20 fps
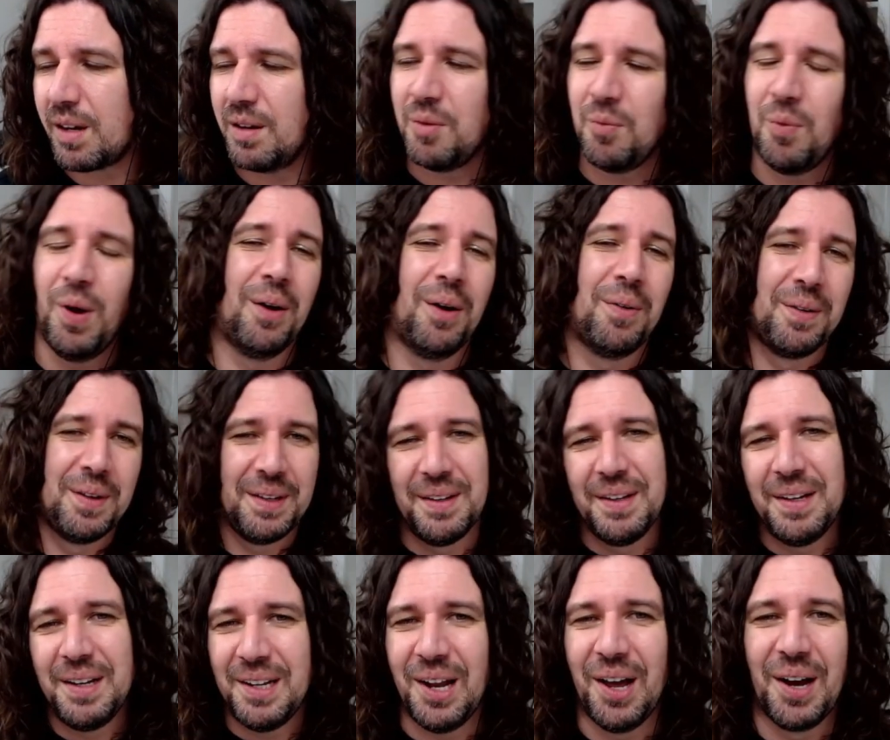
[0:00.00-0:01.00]
well,
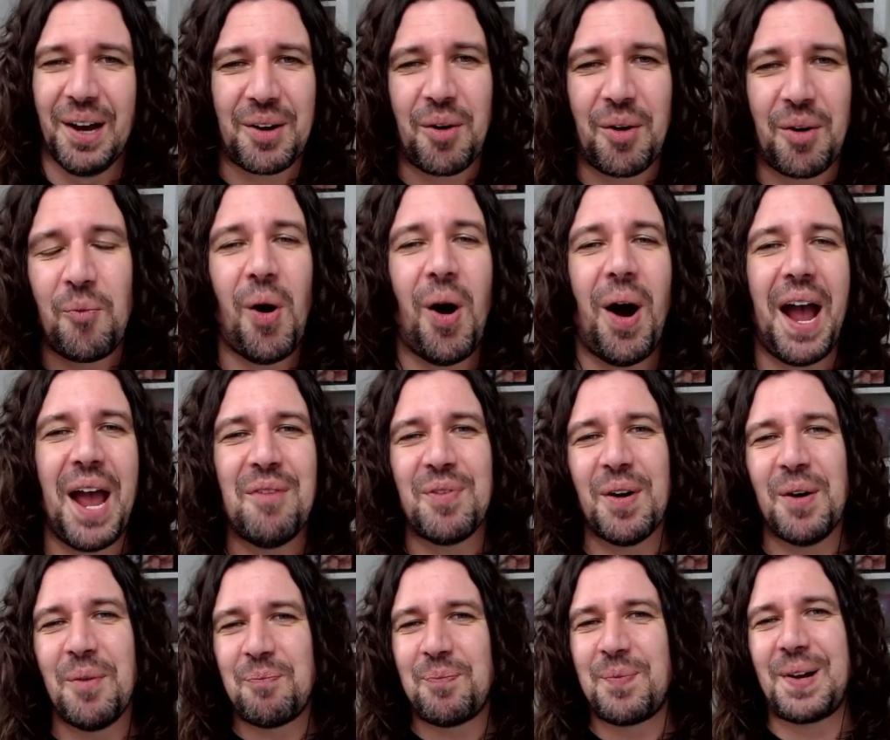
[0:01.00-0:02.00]
look,
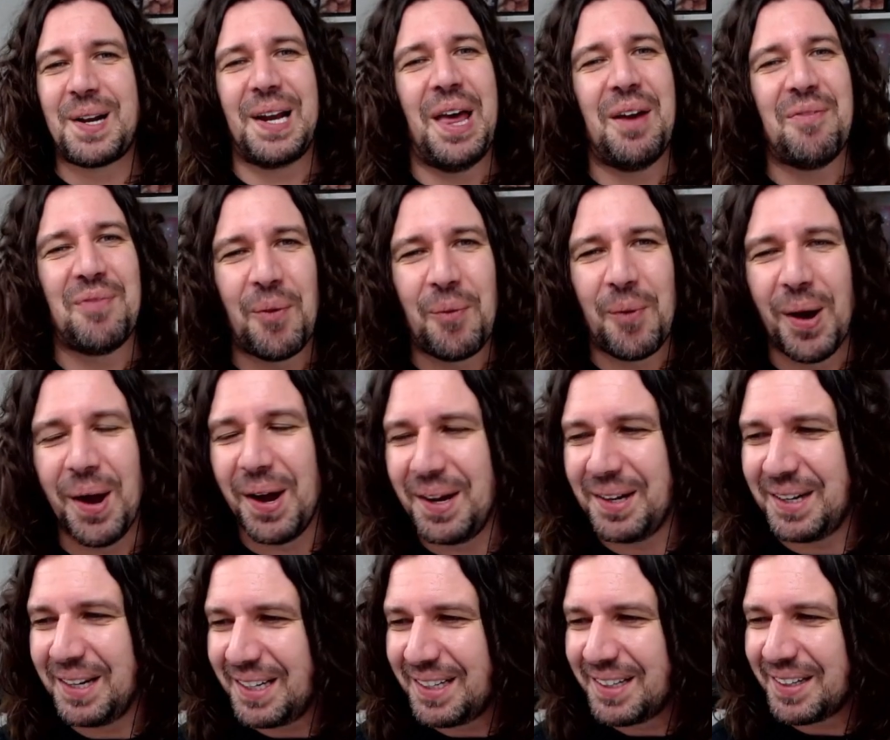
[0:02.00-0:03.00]
whatever clever
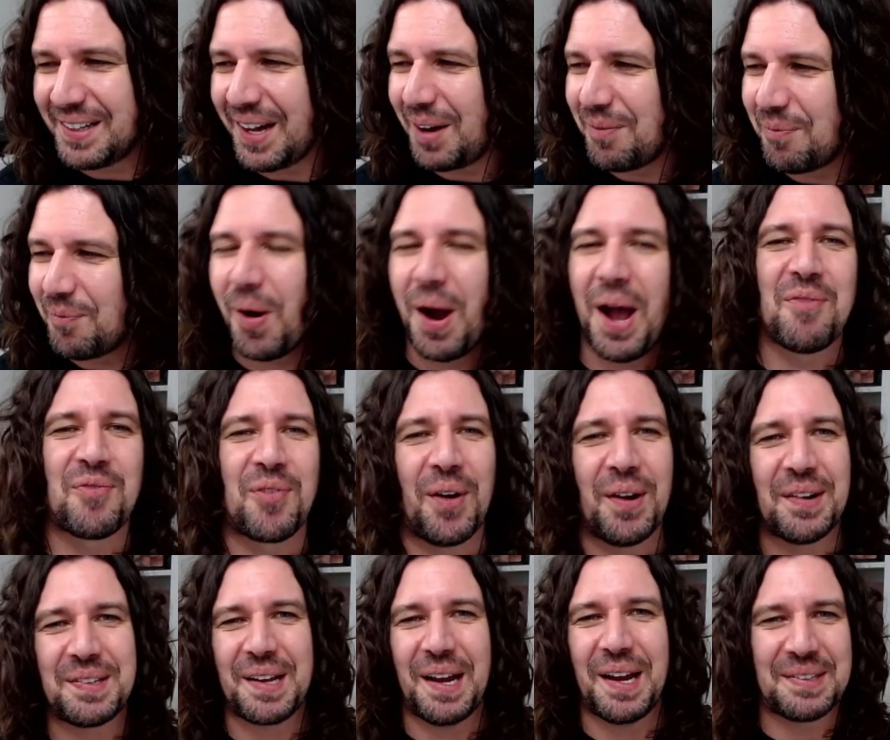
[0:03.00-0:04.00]
wording, um, whatever
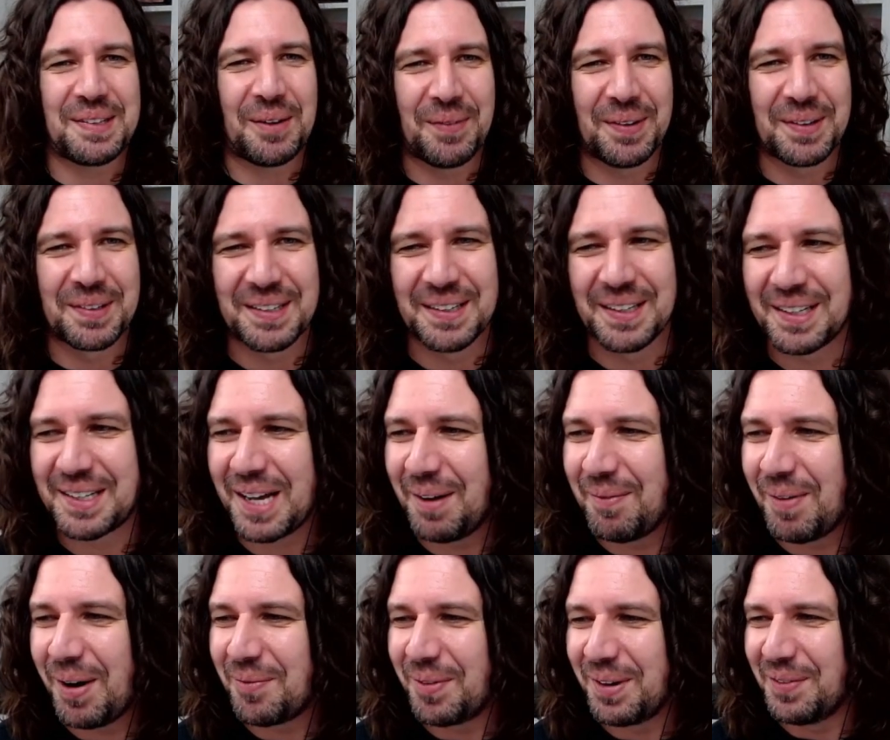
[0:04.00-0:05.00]
I say, someone's going to
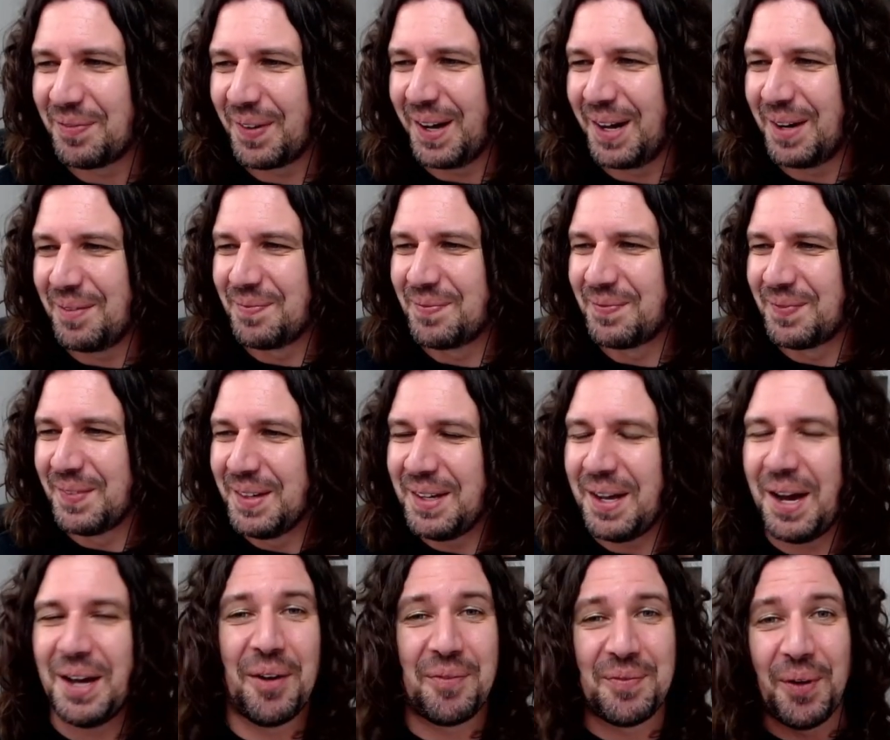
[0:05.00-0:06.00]
come up with, um,
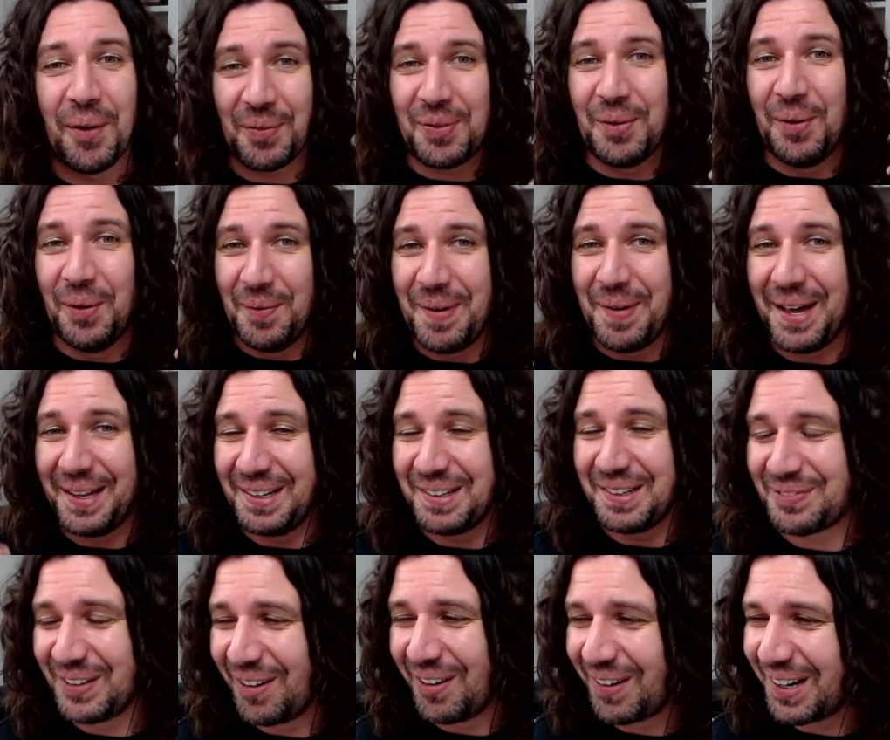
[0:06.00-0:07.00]
and I've not thought about this
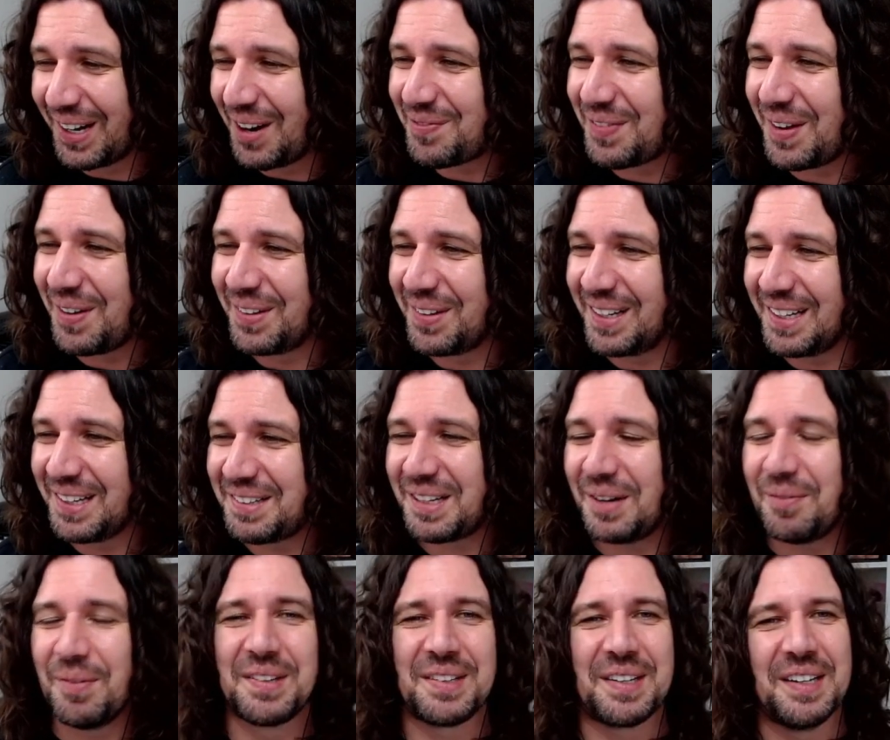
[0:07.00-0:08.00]
for long enough, evidently,
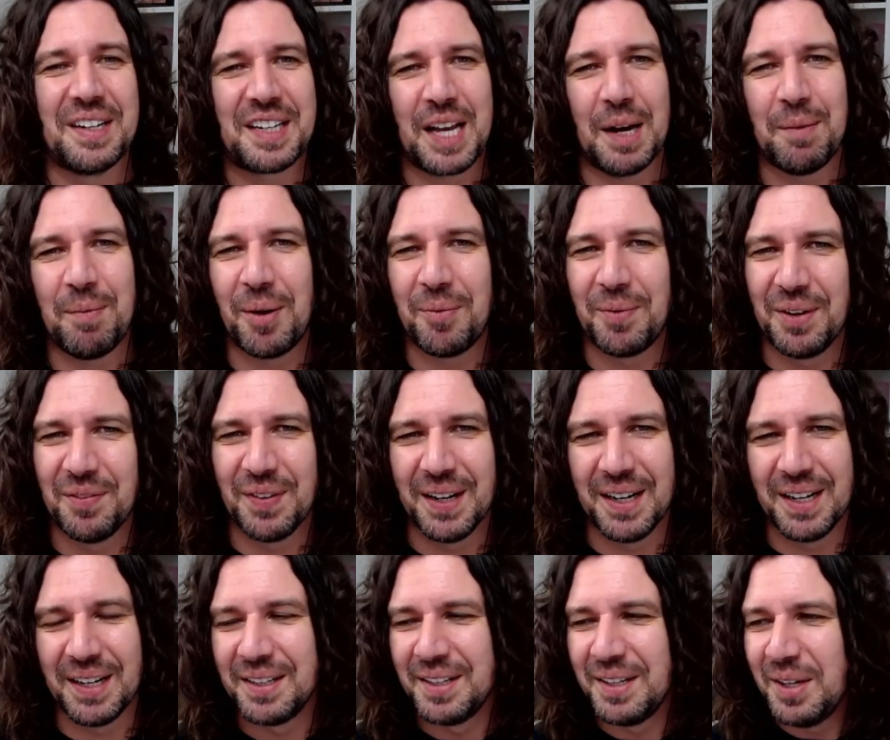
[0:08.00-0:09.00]
someone's going to come up with
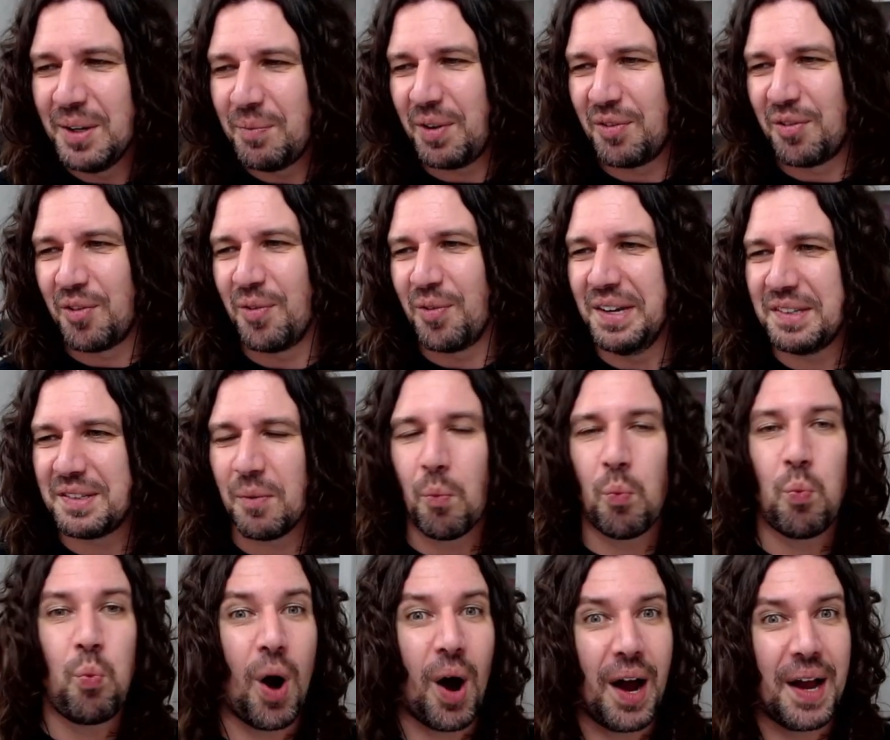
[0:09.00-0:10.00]
a, with a
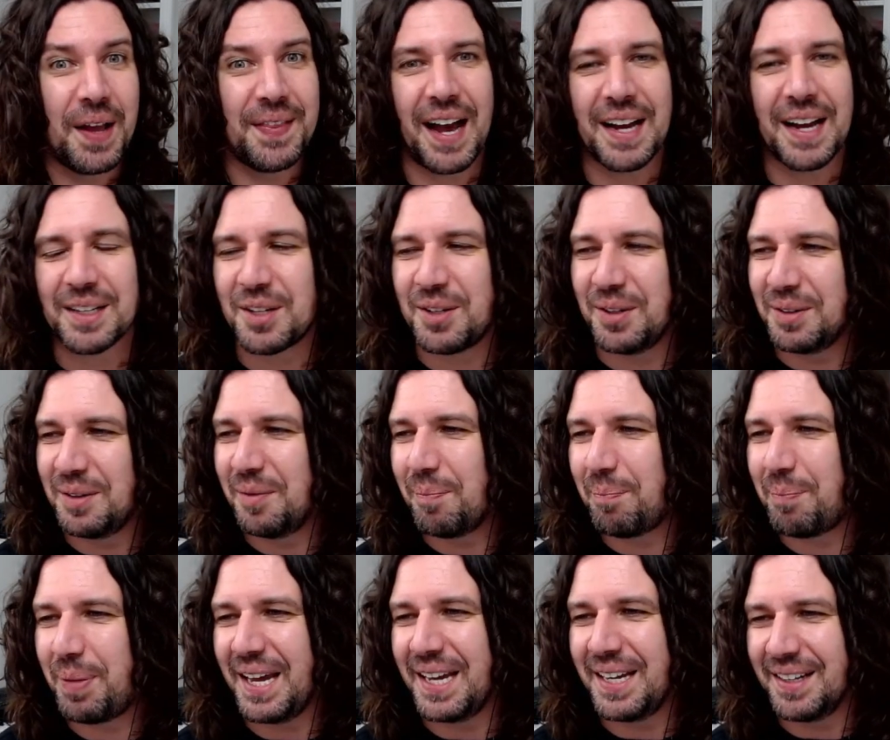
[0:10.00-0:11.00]
reason why that
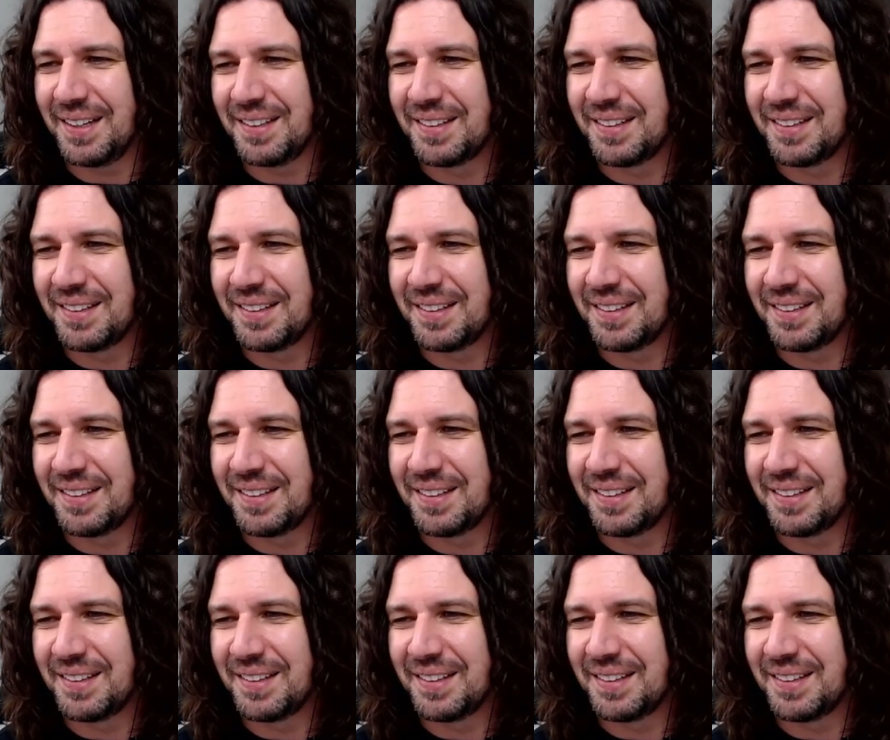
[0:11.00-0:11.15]
couldn't be.